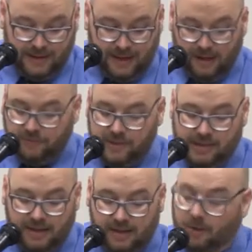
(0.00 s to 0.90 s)
Every
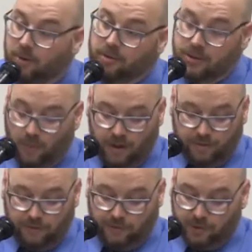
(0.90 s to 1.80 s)
day, a holy
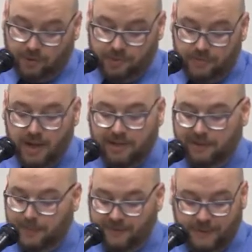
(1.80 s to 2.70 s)
water fulcrum
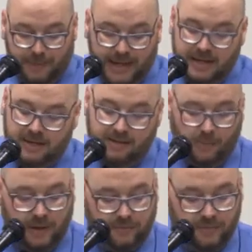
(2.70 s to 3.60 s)
to pivot pain
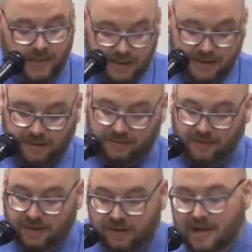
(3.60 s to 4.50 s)
away from the index
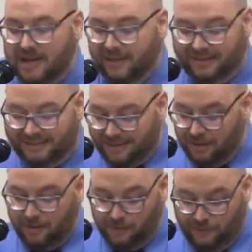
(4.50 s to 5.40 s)
finger, like the
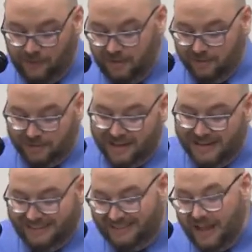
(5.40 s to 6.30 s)
center of a
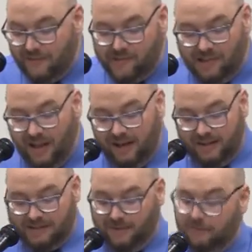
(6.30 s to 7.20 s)
field, savage
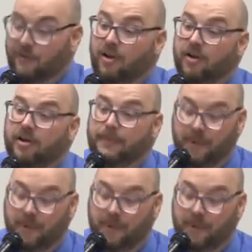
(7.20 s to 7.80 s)
lions that fall